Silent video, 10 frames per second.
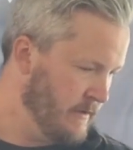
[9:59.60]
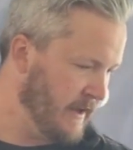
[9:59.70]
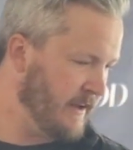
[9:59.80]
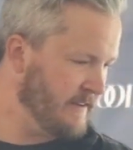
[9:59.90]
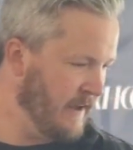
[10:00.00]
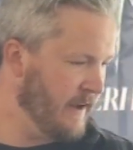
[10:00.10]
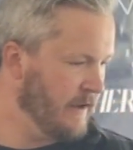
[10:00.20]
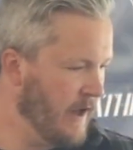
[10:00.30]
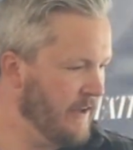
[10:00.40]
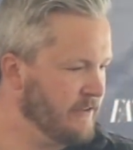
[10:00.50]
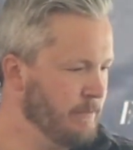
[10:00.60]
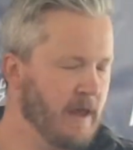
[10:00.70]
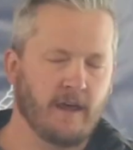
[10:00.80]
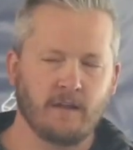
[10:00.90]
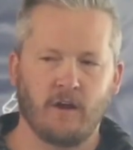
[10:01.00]
Like I said, us
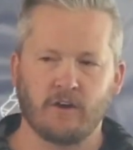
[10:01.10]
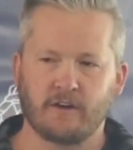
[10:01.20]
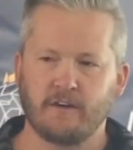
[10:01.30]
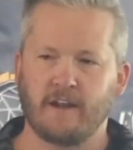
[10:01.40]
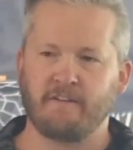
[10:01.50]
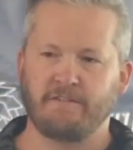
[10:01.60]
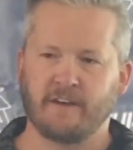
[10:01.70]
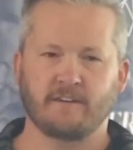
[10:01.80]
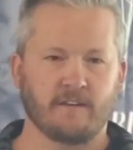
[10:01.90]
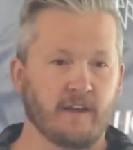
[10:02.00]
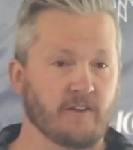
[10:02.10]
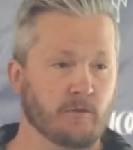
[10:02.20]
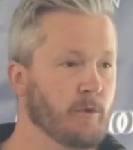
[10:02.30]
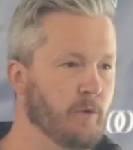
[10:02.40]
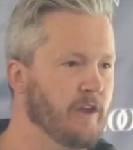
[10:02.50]
men are good at fixing things,
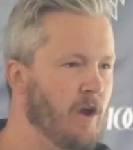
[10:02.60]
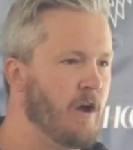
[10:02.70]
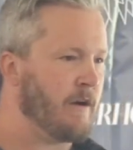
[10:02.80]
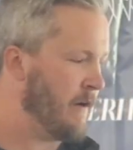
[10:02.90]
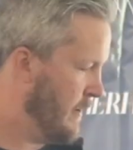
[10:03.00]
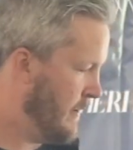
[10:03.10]
and we really are.